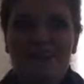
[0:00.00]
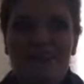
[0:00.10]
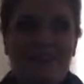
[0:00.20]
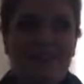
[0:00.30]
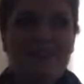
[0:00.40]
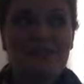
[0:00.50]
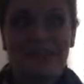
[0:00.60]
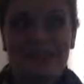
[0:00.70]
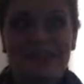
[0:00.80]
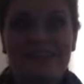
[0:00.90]
from his
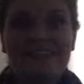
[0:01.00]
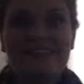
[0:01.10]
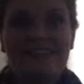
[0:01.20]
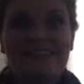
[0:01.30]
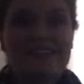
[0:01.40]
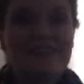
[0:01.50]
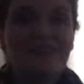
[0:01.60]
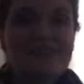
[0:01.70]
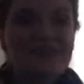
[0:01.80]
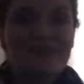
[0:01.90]
work, because this
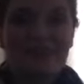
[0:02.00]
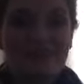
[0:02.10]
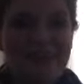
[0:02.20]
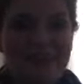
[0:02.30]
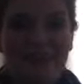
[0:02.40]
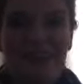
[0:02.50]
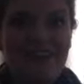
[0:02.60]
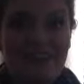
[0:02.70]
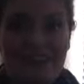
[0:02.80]
whole time he's worked there, I haven't